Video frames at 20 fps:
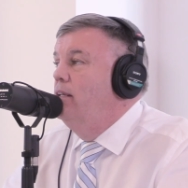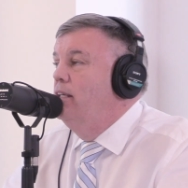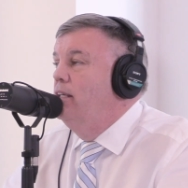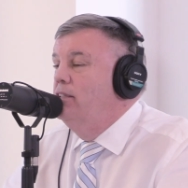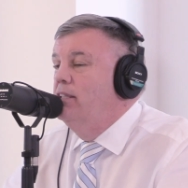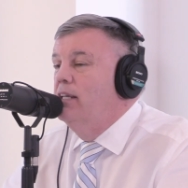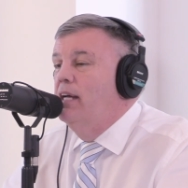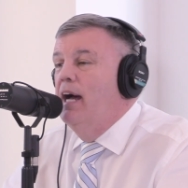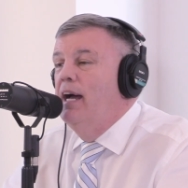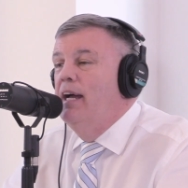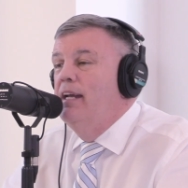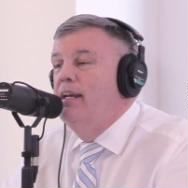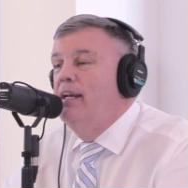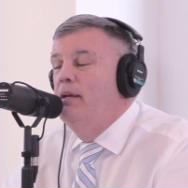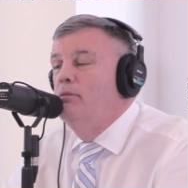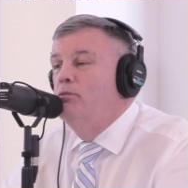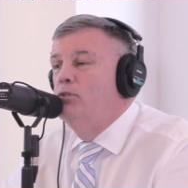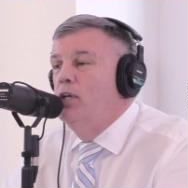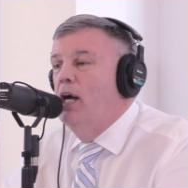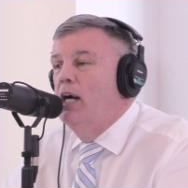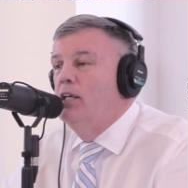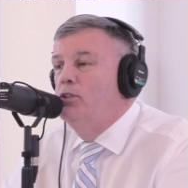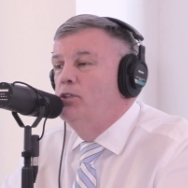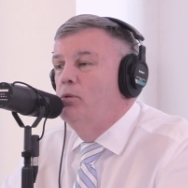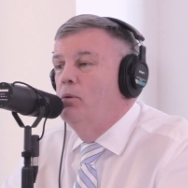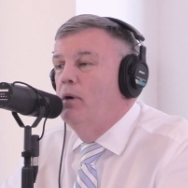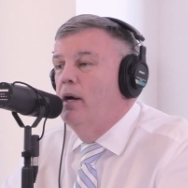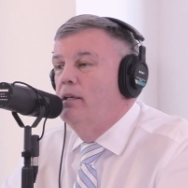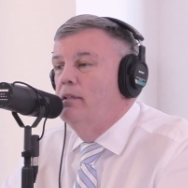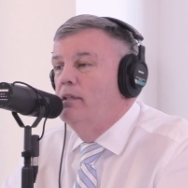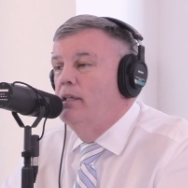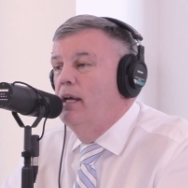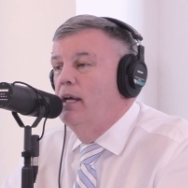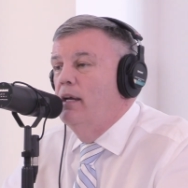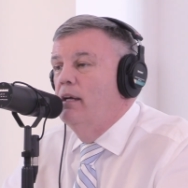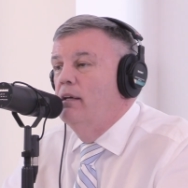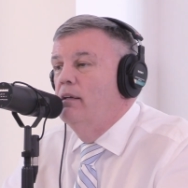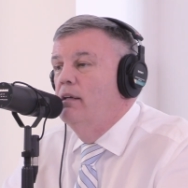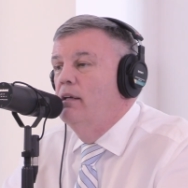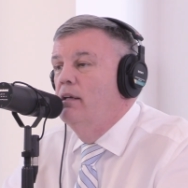there's a guy named Joshua out
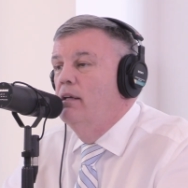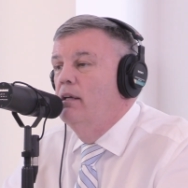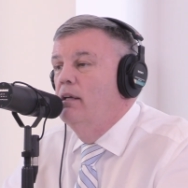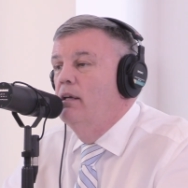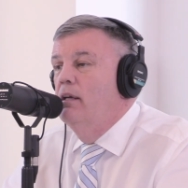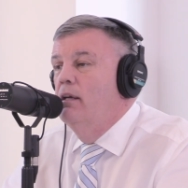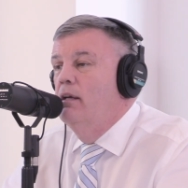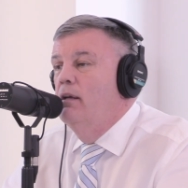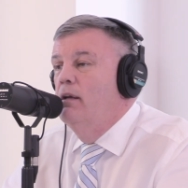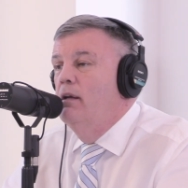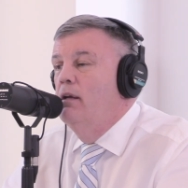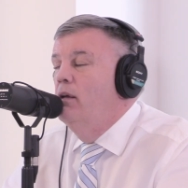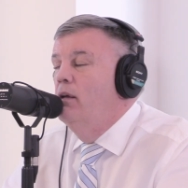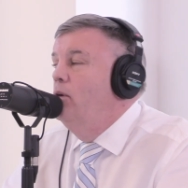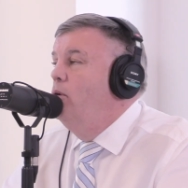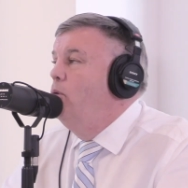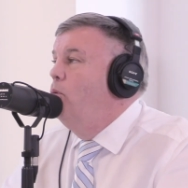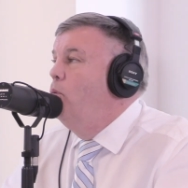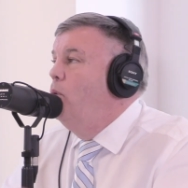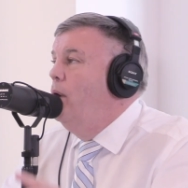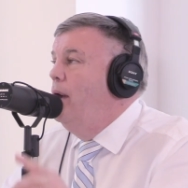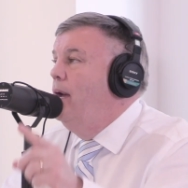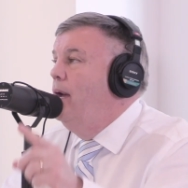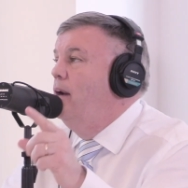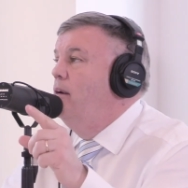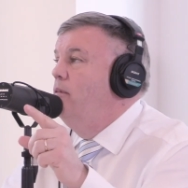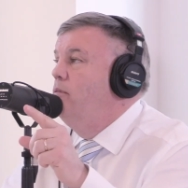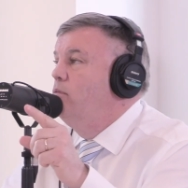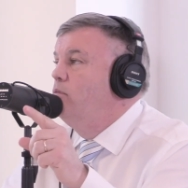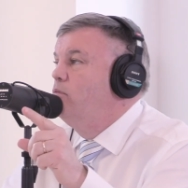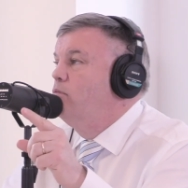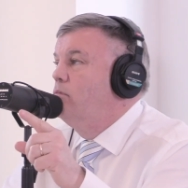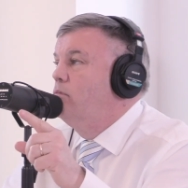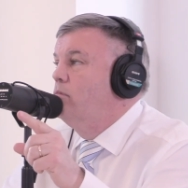there where